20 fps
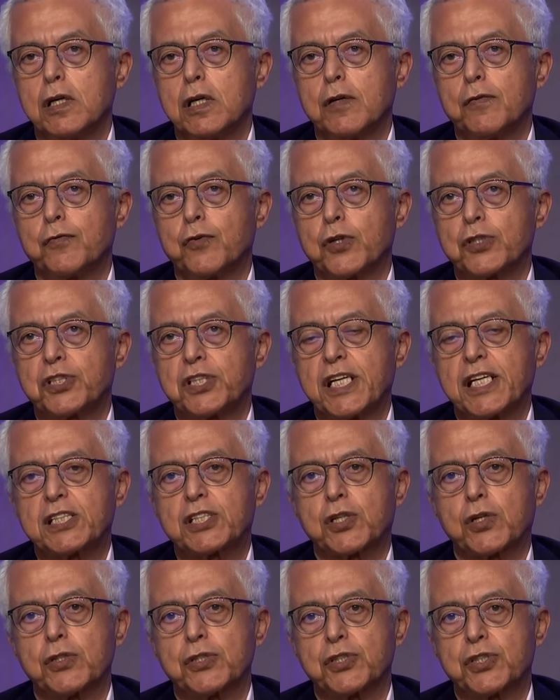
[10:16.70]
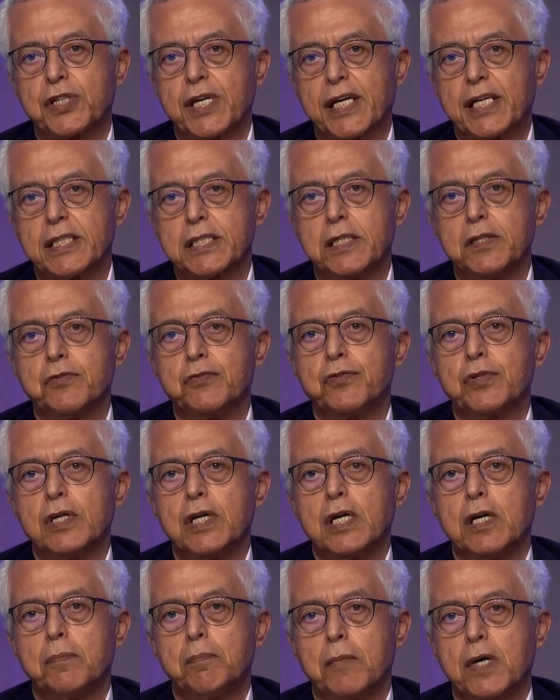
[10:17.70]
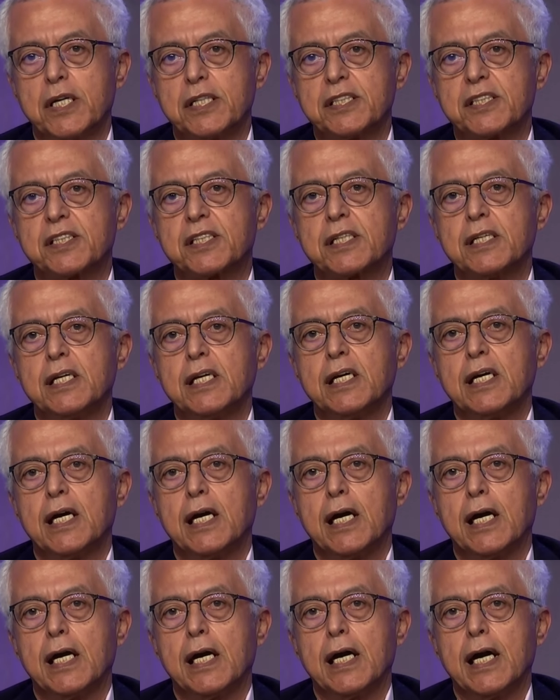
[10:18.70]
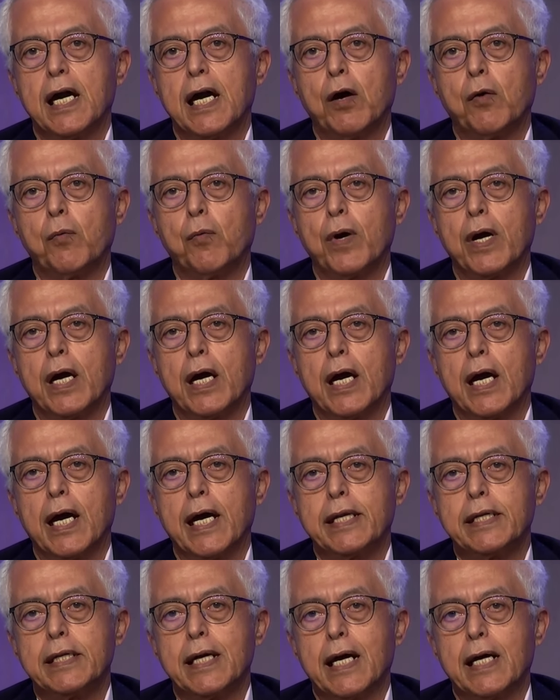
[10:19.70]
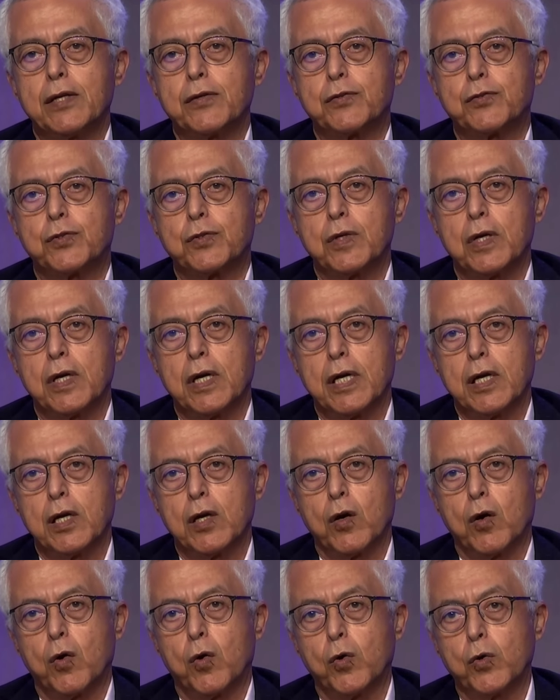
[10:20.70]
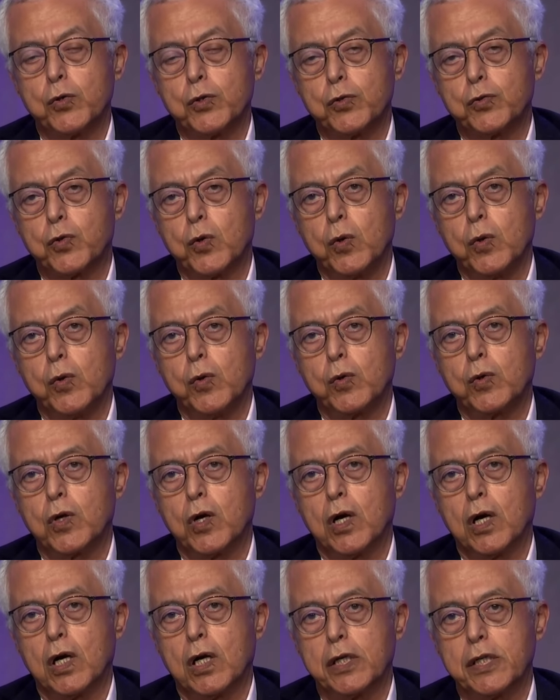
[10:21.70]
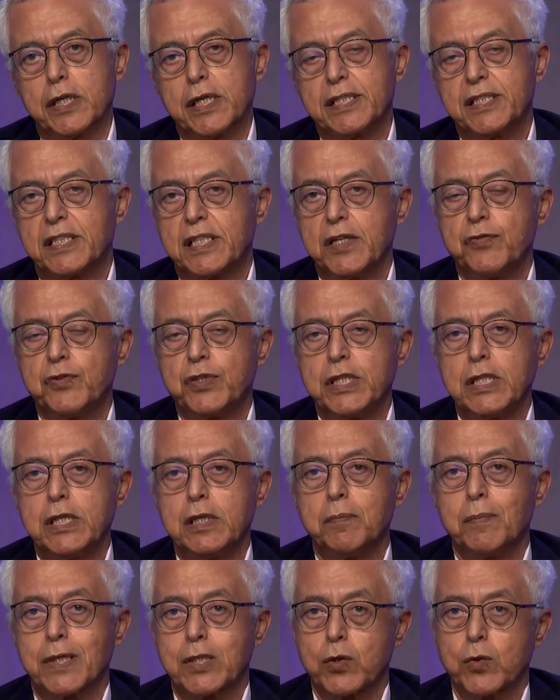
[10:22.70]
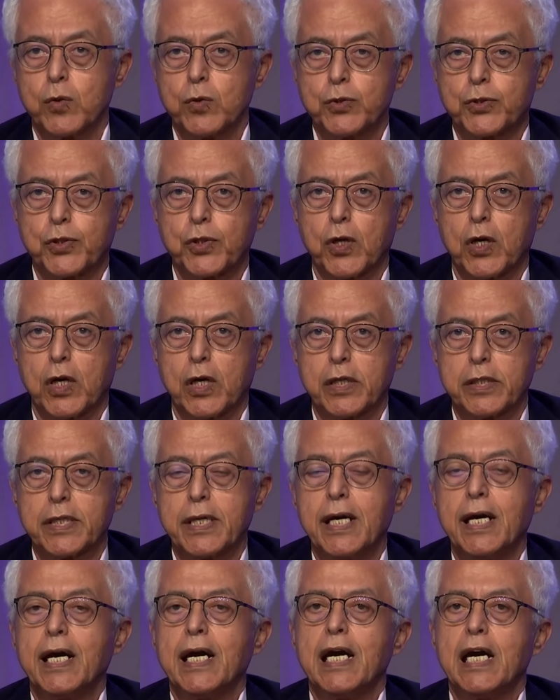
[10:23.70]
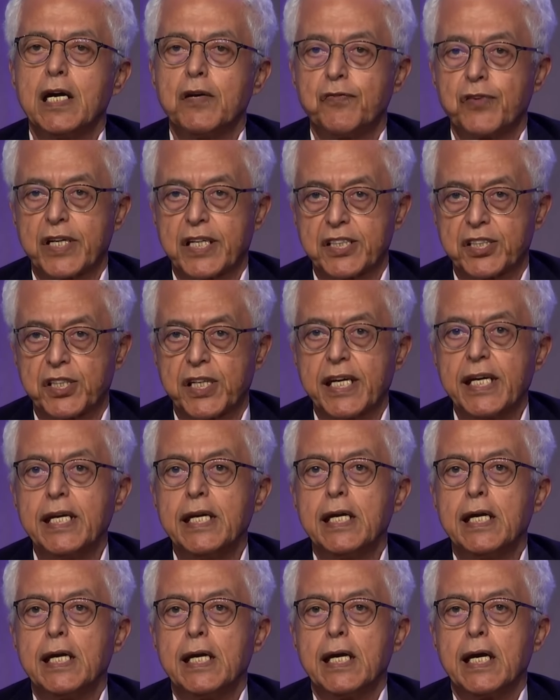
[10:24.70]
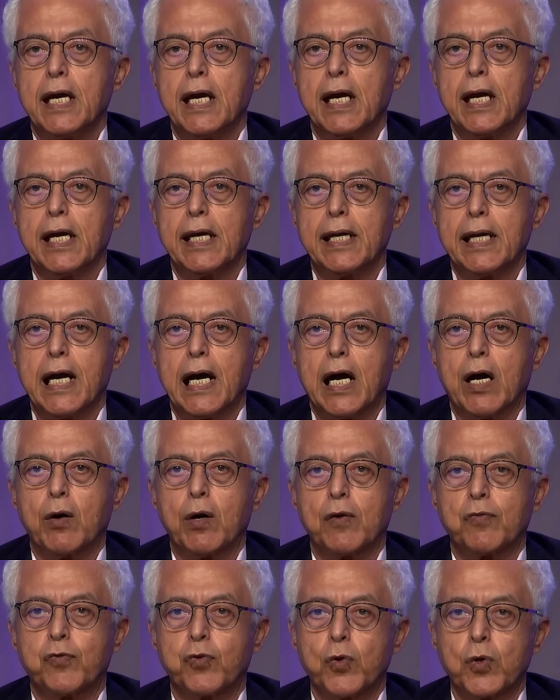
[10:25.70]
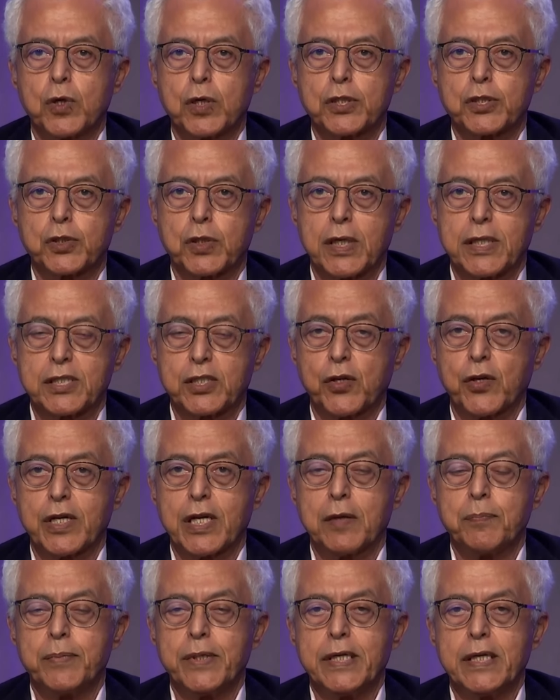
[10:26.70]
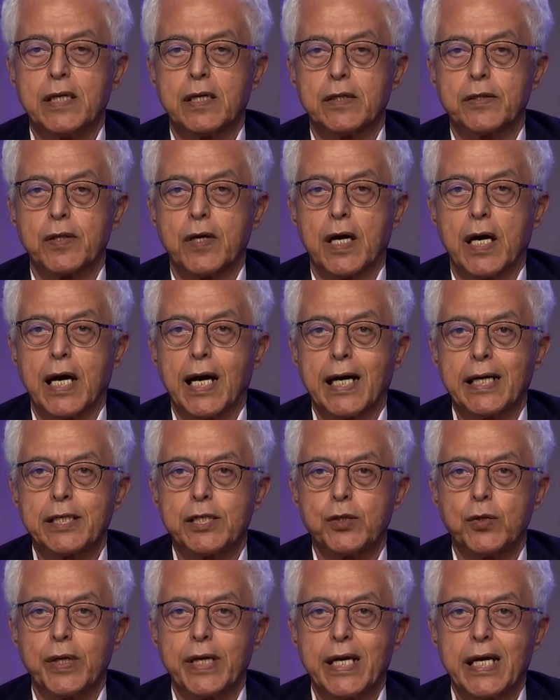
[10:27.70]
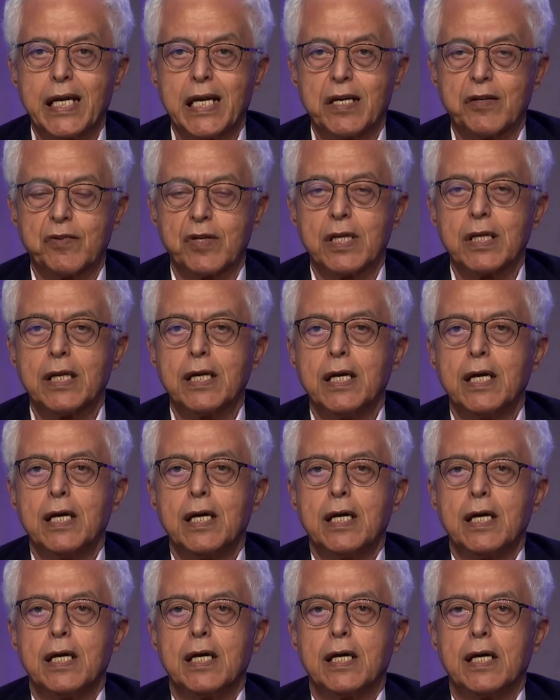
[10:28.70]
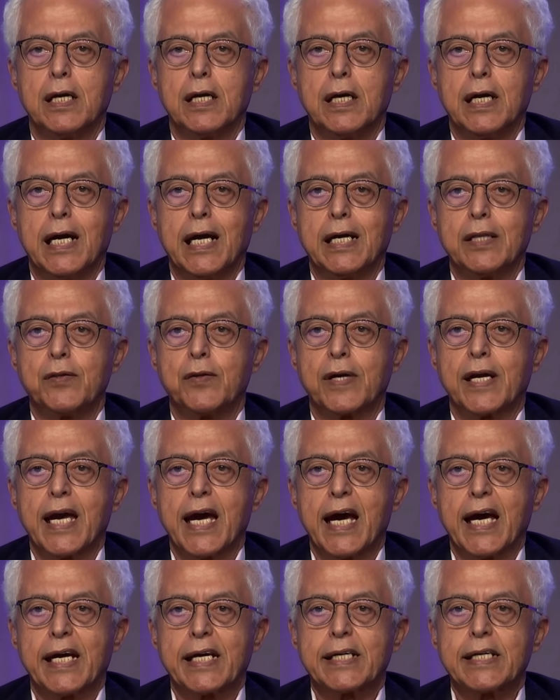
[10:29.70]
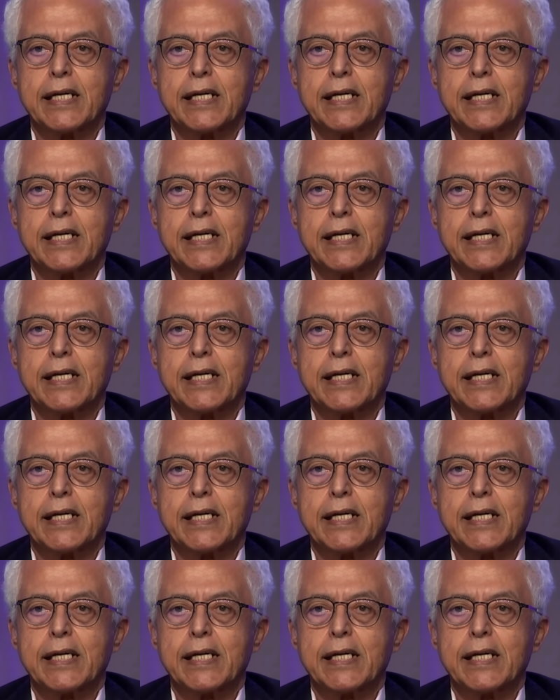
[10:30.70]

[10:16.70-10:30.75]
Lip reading: for 6 consecutive months, and in order to look on safety, but also on efficacy. And our focus is going to be on the IDUA level and the GAG